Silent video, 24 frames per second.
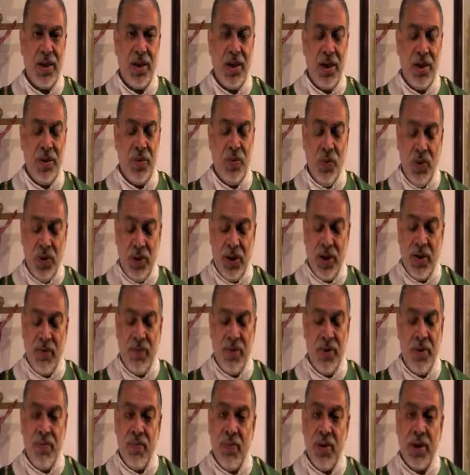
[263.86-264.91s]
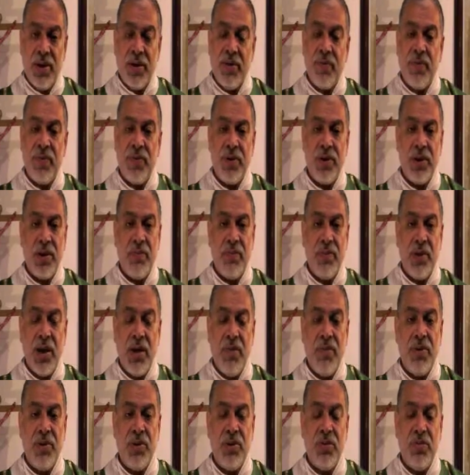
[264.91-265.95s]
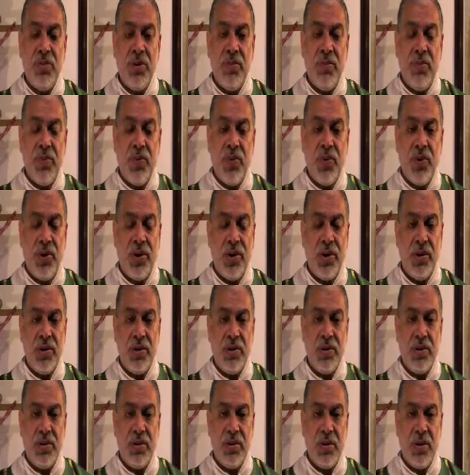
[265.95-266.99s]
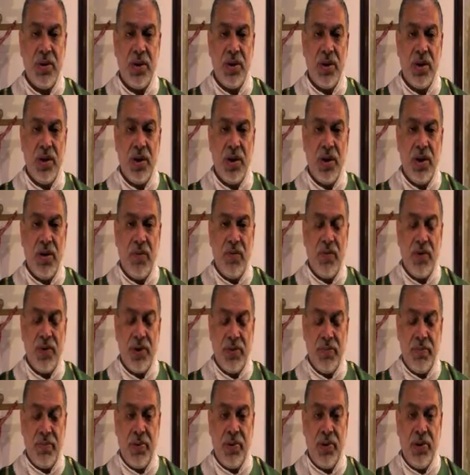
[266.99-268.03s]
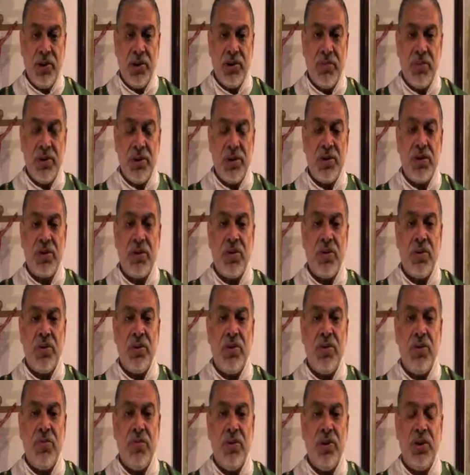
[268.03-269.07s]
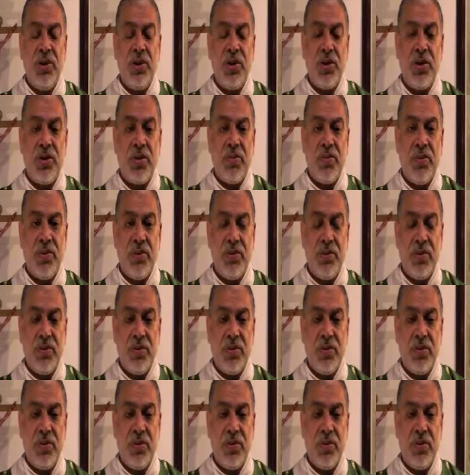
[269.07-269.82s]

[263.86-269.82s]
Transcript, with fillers: It would have been better for them never to be born for their punishment is going to be terrible.